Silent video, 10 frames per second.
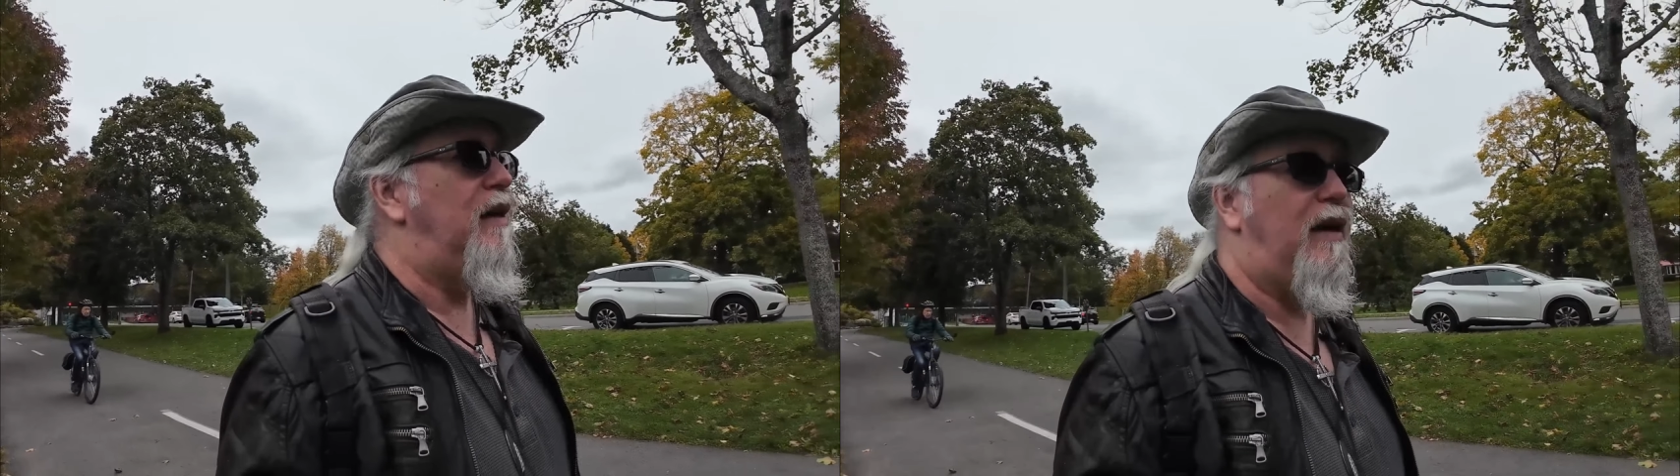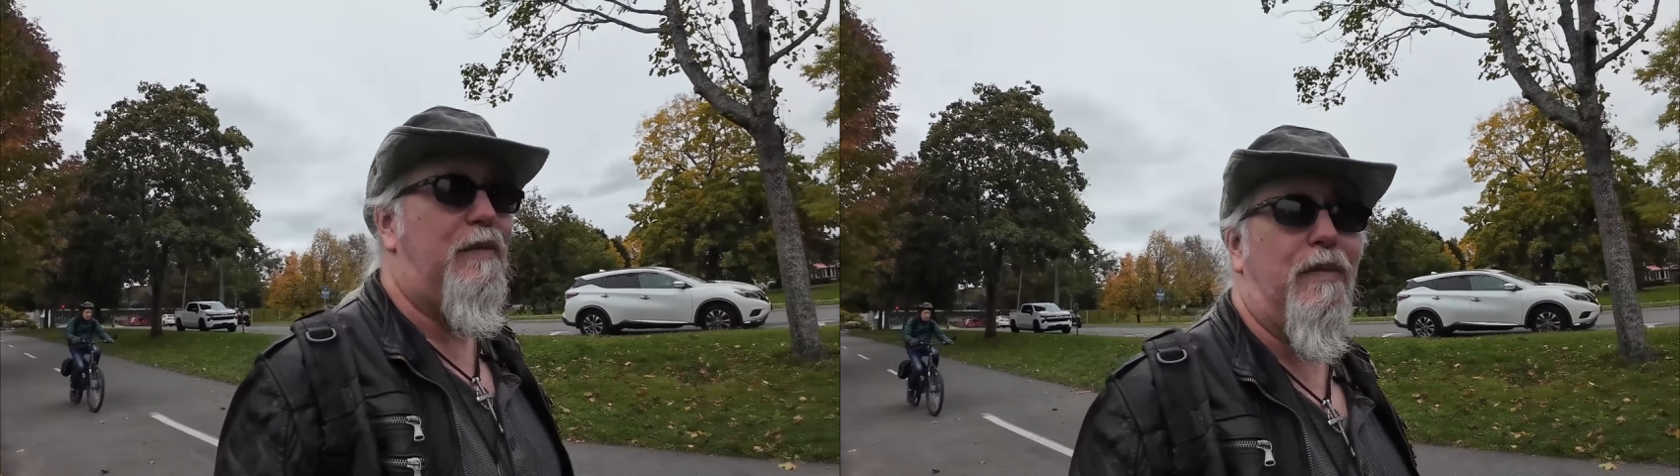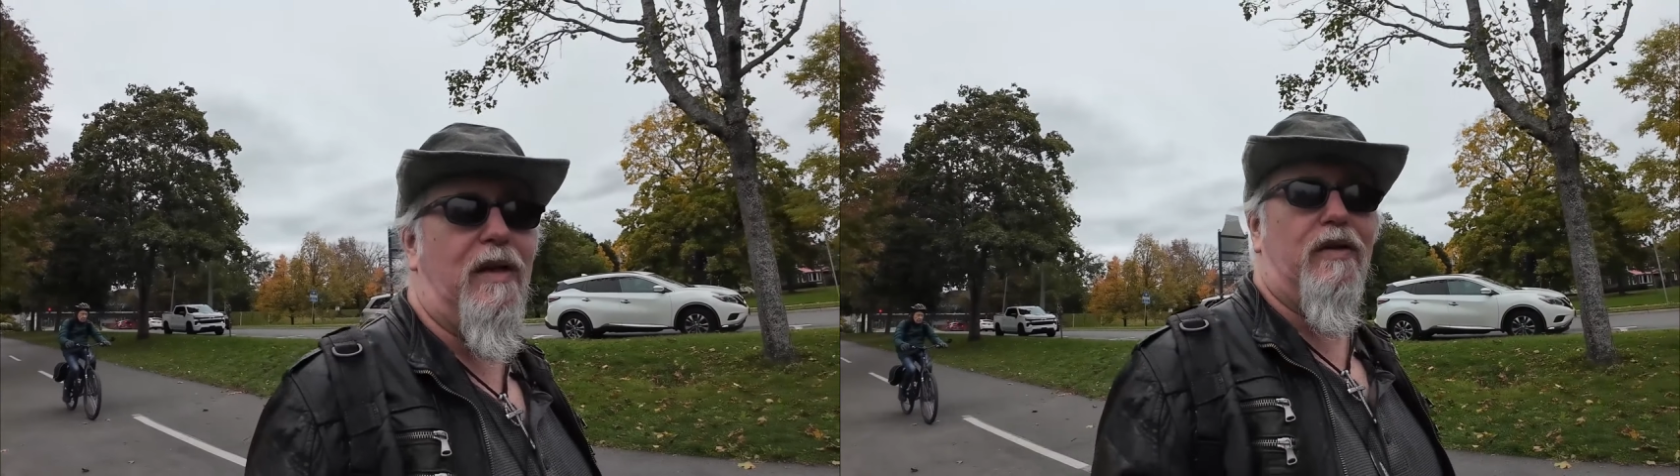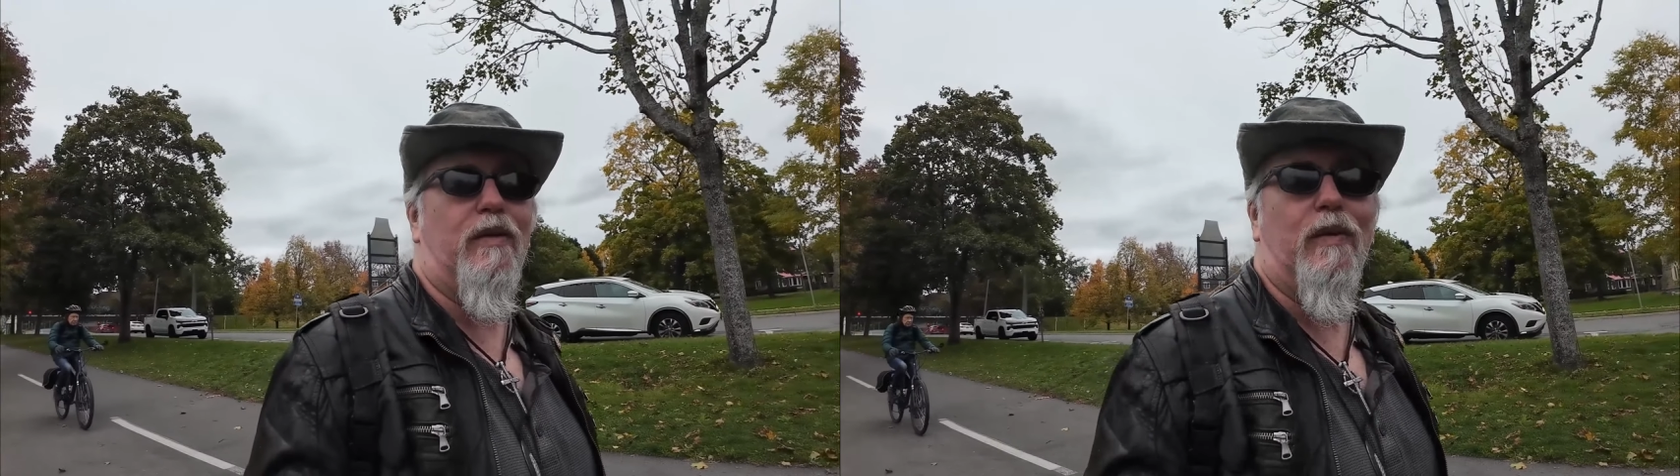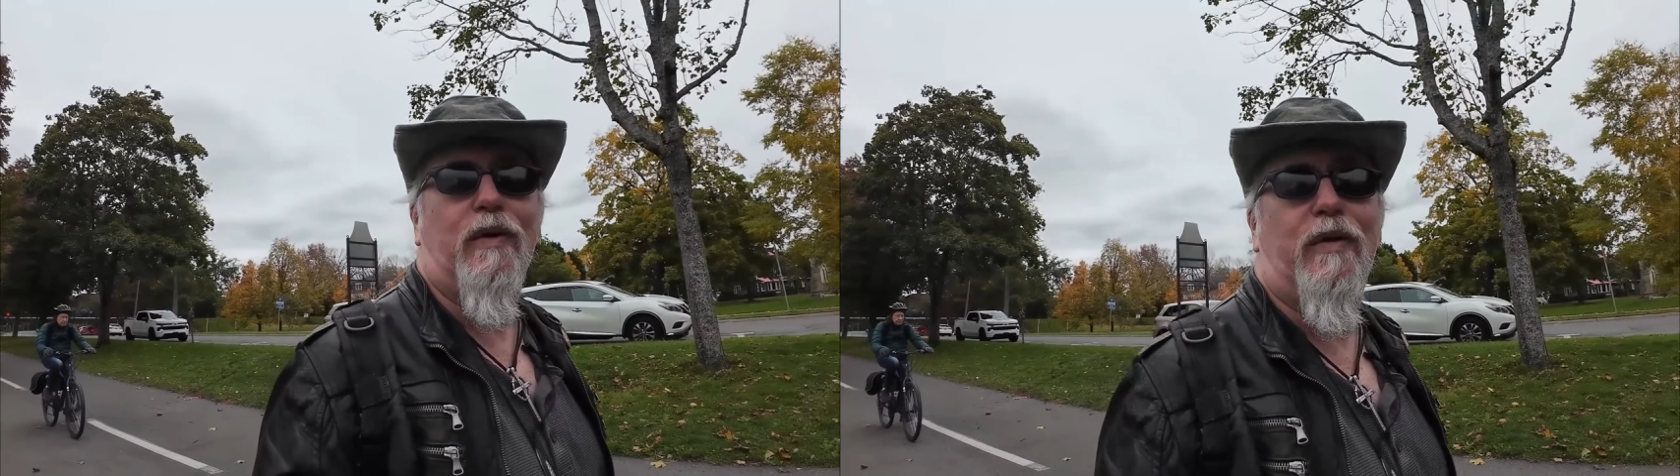it means
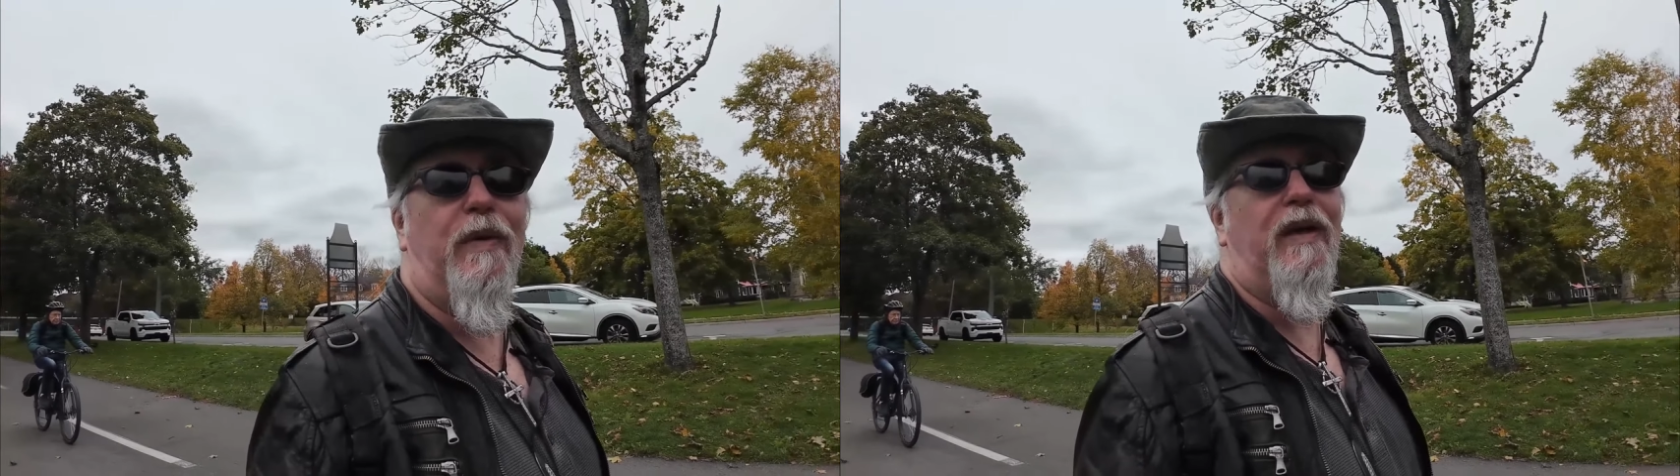the world to